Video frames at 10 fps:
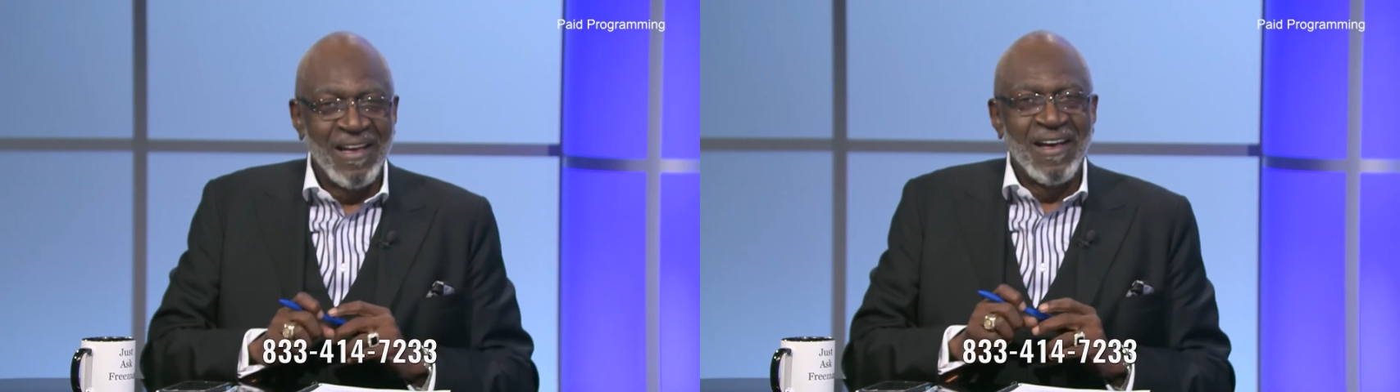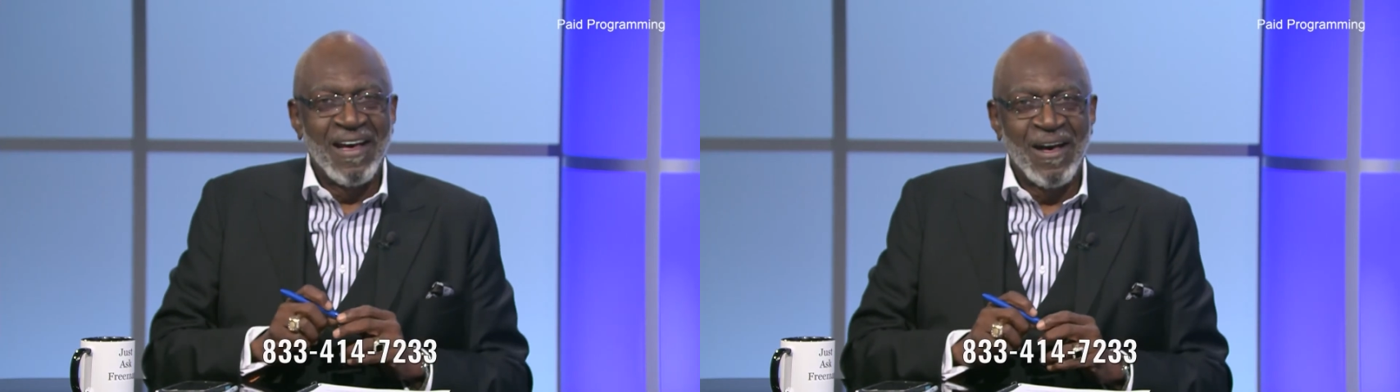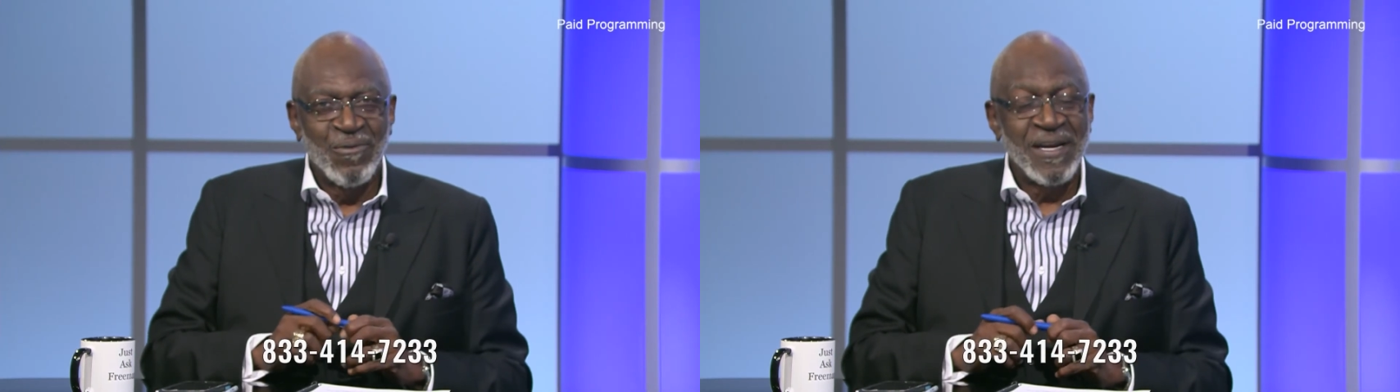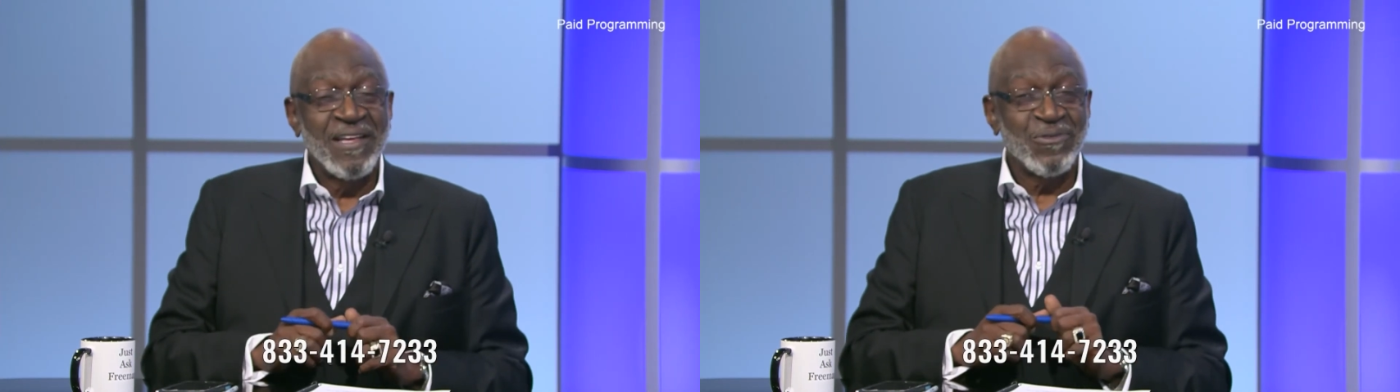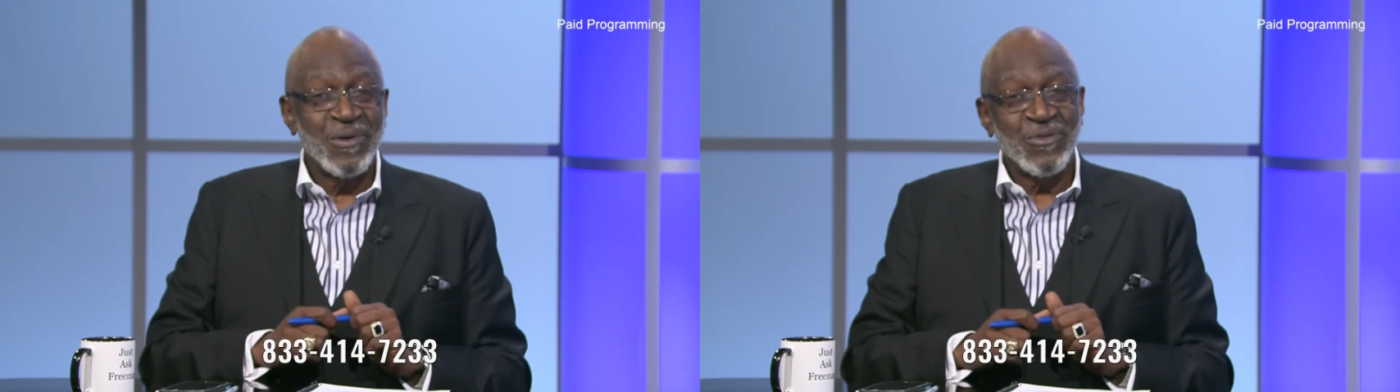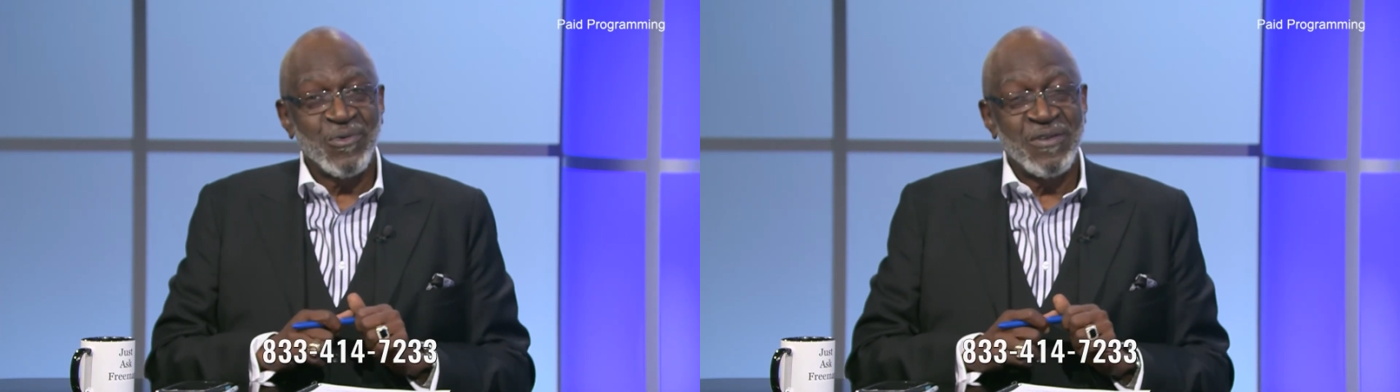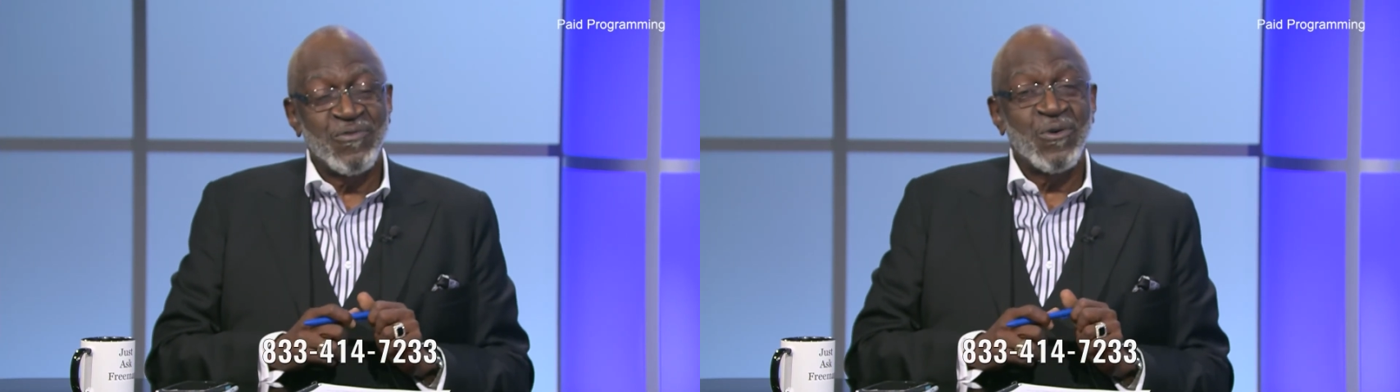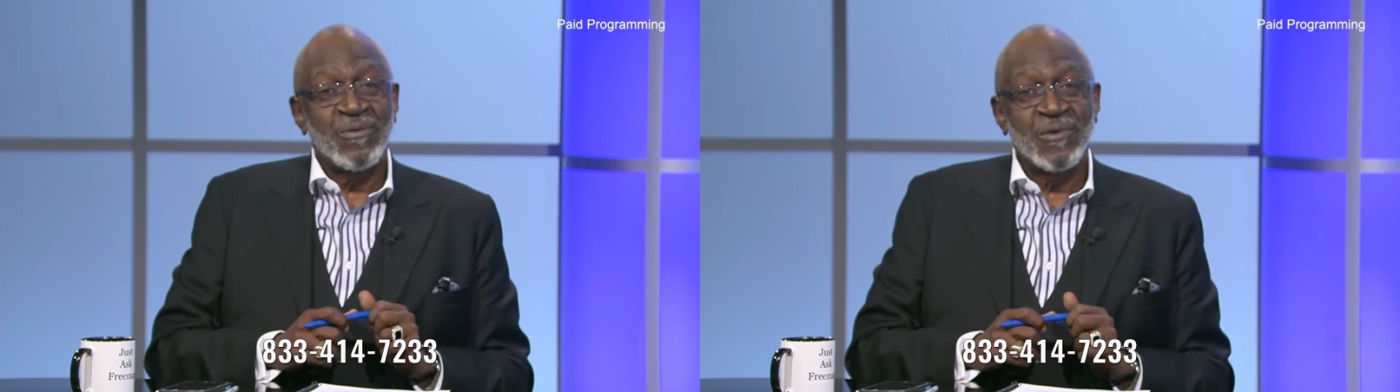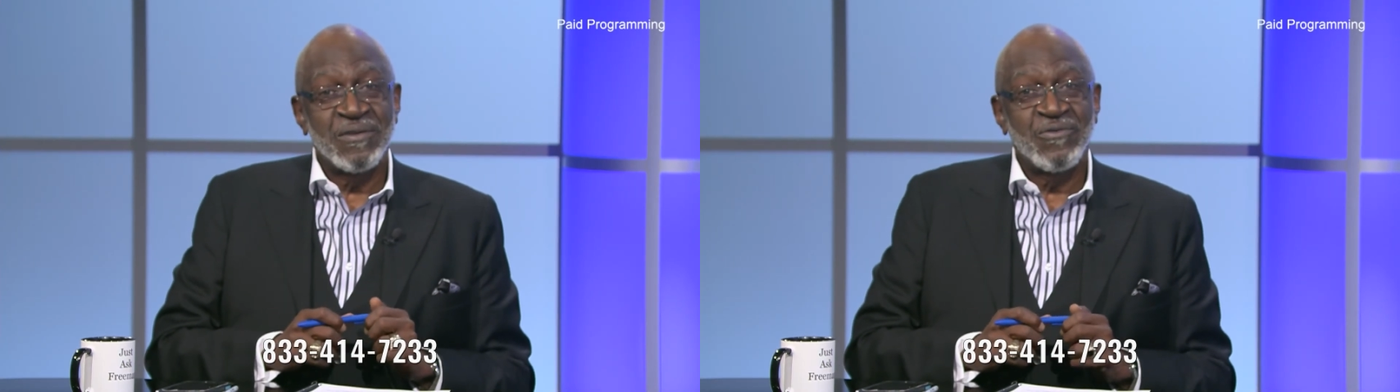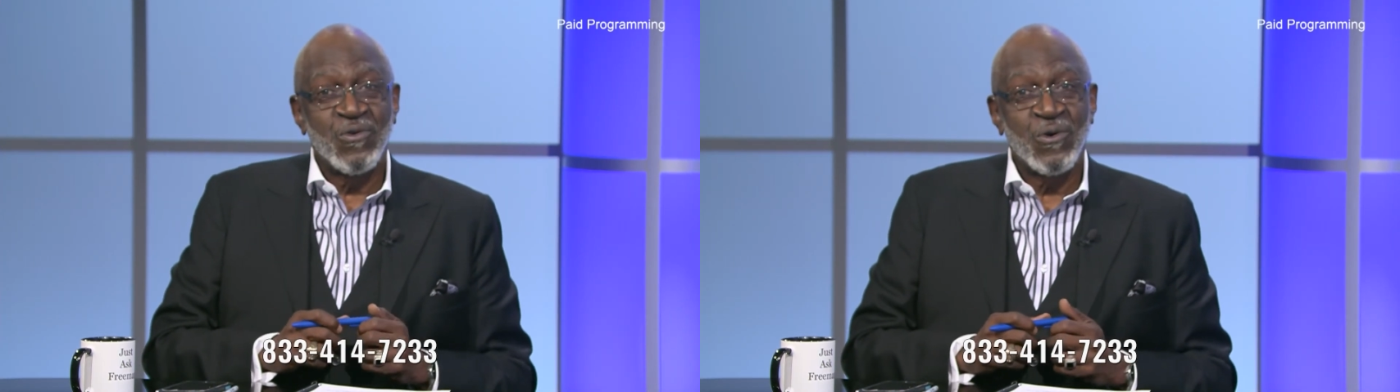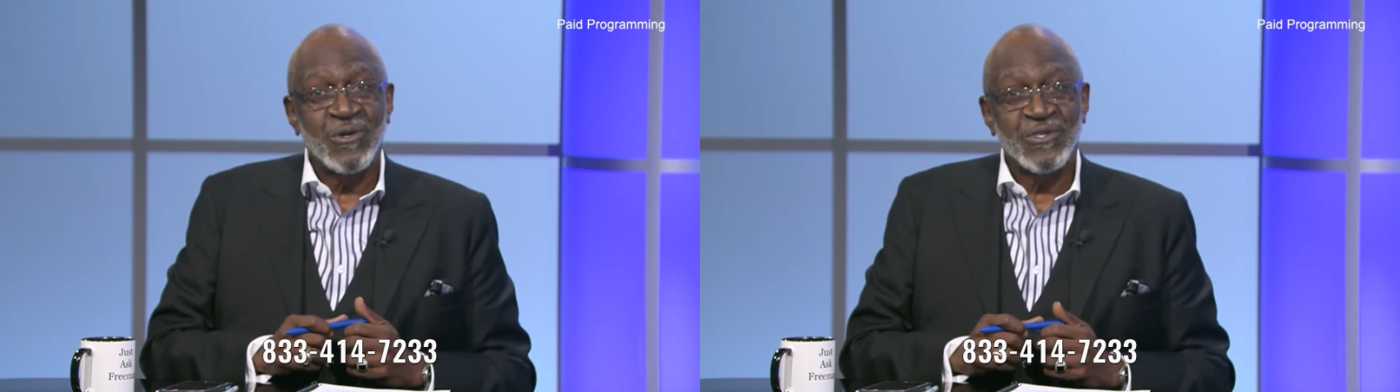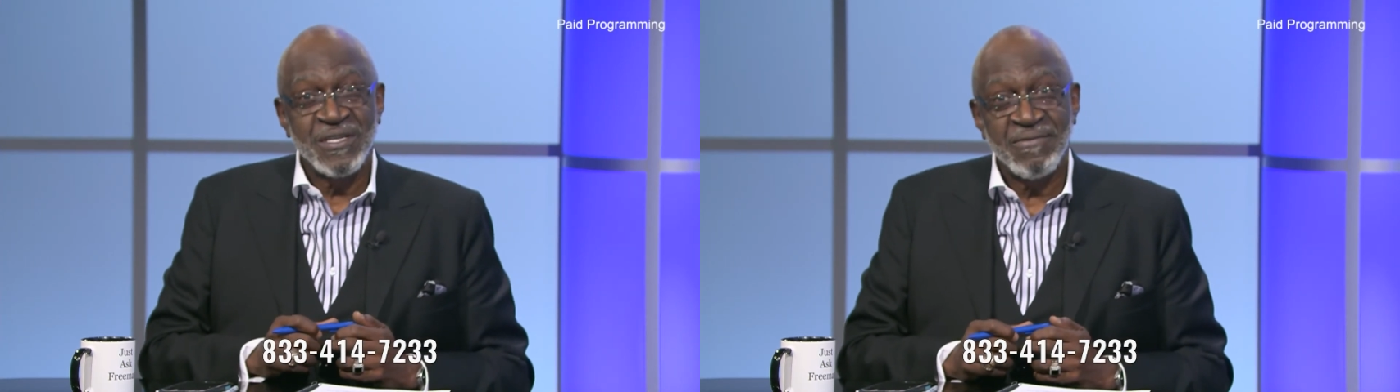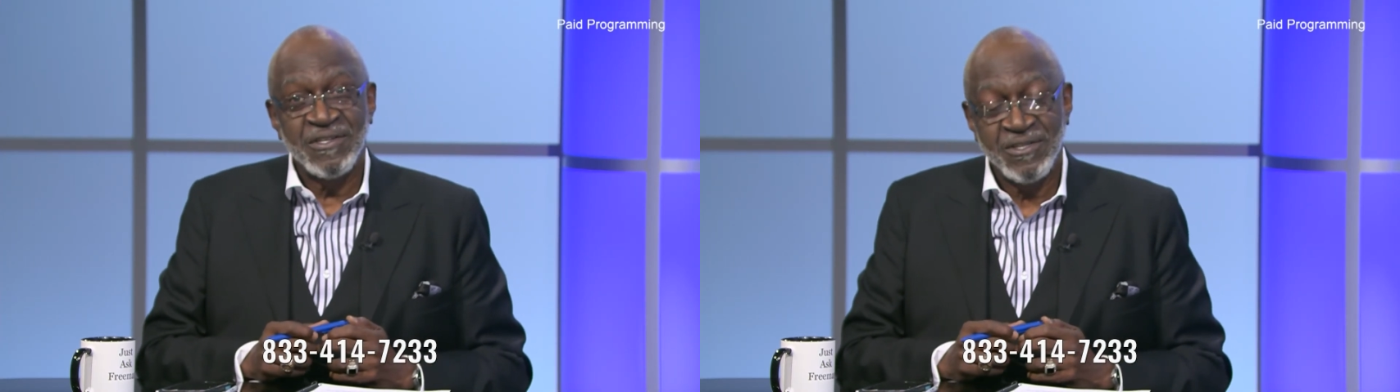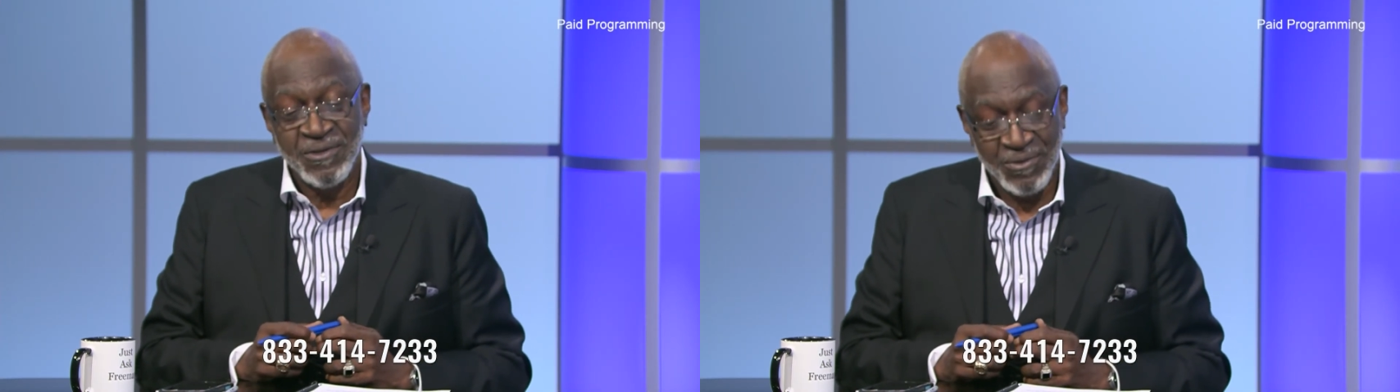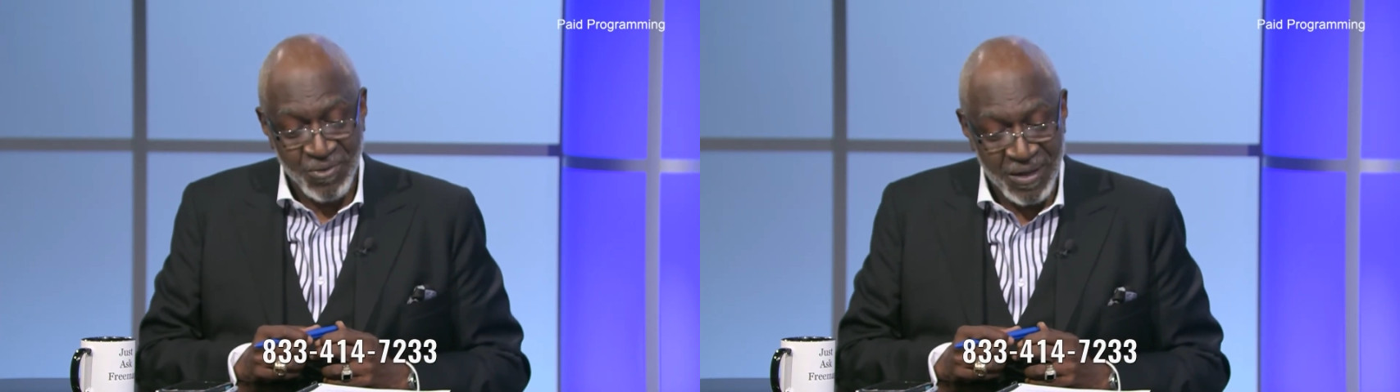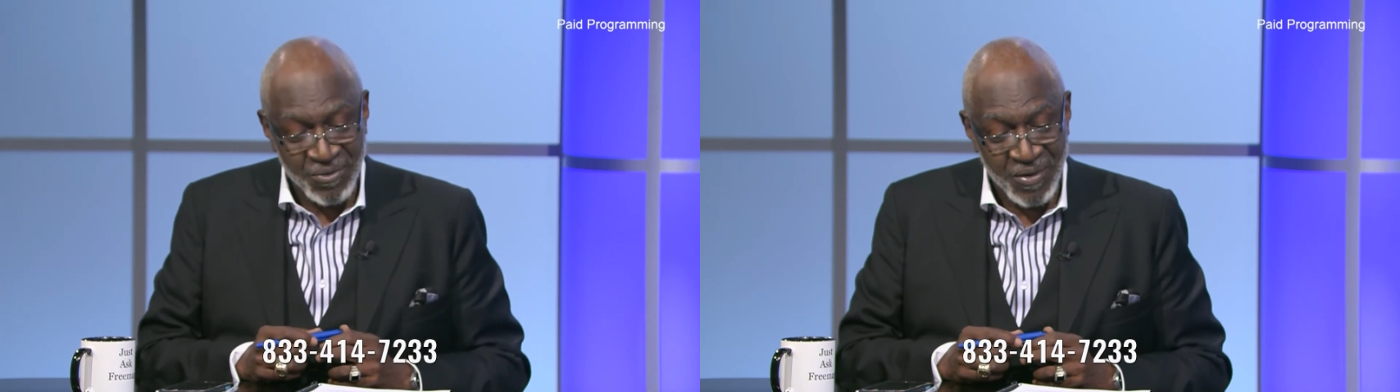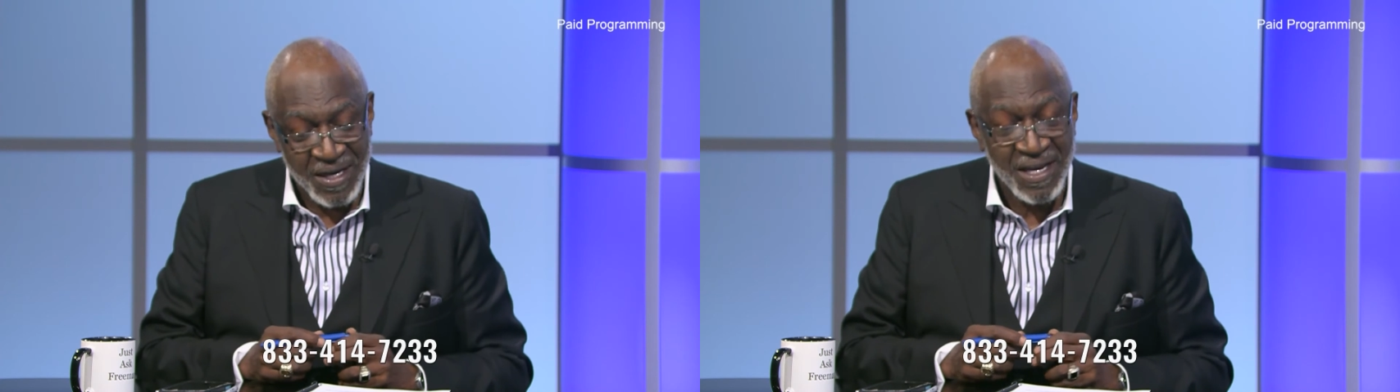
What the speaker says: 1-833-414-7233